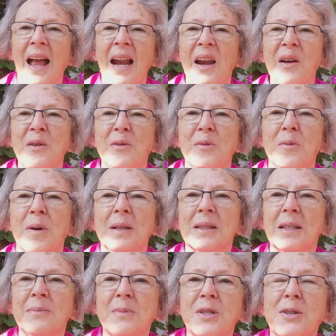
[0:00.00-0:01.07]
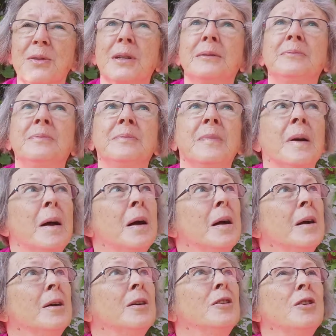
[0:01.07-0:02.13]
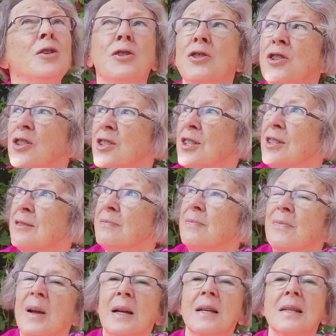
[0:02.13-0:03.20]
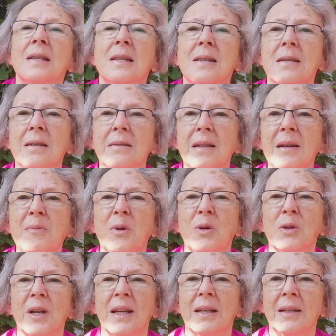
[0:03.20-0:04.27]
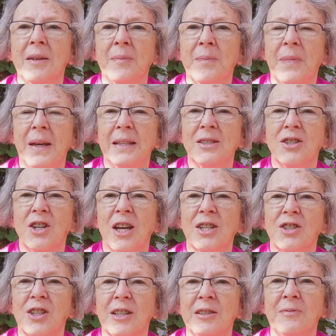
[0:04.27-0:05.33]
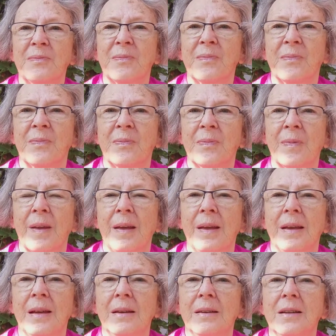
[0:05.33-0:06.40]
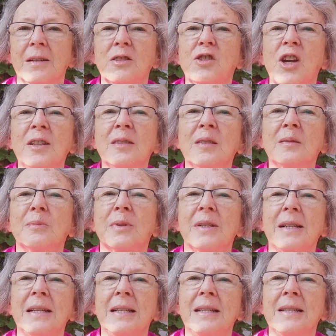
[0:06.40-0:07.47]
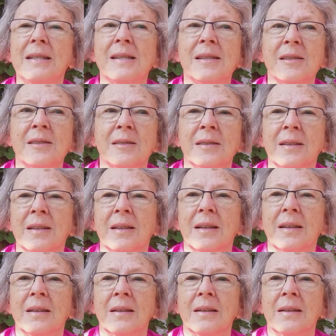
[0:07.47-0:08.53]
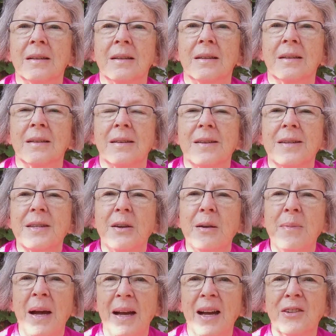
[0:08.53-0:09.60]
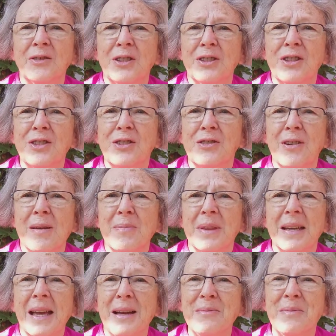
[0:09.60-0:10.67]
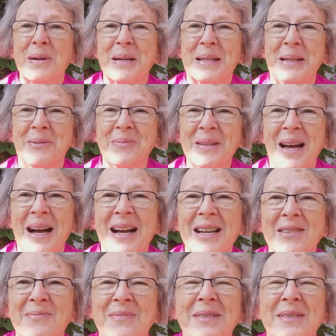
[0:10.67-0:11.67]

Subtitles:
Hello, welcome to a gorgeous sunny morning in Cheshire. Gentle breeze, so I might have to just grab the camera sometimes.